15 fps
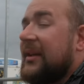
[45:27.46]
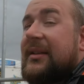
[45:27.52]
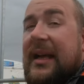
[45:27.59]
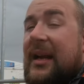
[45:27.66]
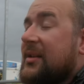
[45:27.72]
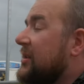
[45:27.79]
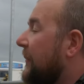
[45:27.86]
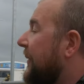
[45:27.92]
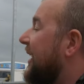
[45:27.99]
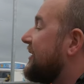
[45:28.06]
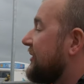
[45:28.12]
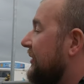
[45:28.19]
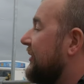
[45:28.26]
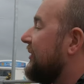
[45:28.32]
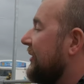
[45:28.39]
Yeah, the dinosaur, dinosaur
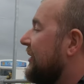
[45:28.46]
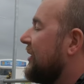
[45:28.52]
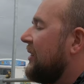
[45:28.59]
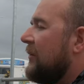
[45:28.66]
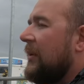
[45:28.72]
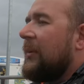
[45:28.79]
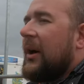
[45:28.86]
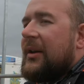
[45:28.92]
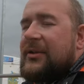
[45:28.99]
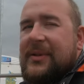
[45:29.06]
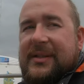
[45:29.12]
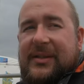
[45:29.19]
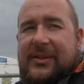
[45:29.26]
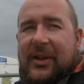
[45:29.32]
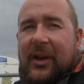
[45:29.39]
park's good. Park. We went on
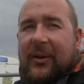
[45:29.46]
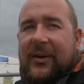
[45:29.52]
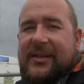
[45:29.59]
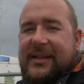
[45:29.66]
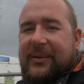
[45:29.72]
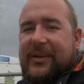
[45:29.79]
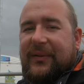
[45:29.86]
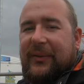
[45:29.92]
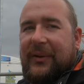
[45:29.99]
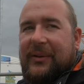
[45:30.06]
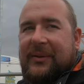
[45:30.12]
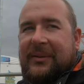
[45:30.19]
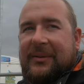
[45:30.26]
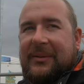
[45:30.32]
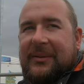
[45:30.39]
Twistosaurus, that was fun.
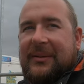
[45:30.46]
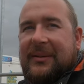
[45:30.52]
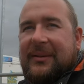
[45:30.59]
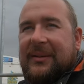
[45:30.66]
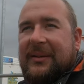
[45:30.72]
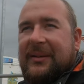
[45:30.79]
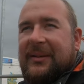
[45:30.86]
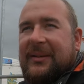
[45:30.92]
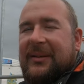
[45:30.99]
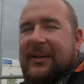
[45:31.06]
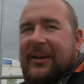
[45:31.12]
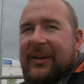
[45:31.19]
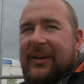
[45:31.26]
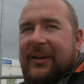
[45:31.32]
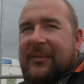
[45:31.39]

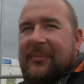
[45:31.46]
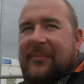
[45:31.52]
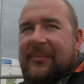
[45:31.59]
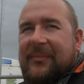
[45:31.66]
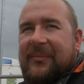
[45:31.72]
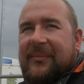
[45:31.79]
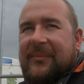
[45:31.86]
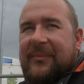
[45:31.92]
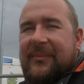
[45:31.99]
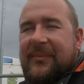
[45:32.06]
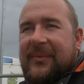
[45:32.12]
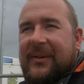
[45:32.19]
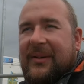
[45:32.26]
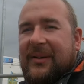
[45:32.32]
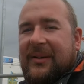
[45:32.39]
Um,
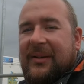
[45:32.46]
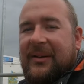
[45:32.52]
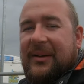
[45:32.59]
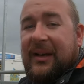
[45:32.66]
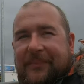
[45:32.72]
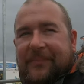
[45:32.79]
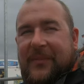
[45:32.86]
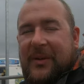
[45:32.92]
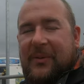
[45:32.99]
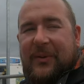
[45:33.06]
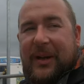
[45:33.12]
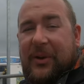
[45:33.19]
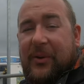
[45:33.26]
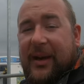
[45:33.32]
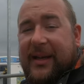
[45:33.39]
yeah. We've
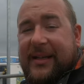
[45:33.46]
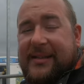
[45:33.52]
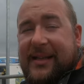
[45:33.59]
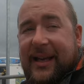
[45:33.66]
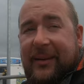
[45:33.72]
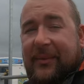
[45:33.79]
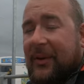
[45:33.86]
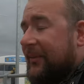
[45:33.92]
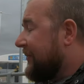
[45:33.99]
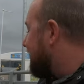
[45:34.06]
had a cracking time though.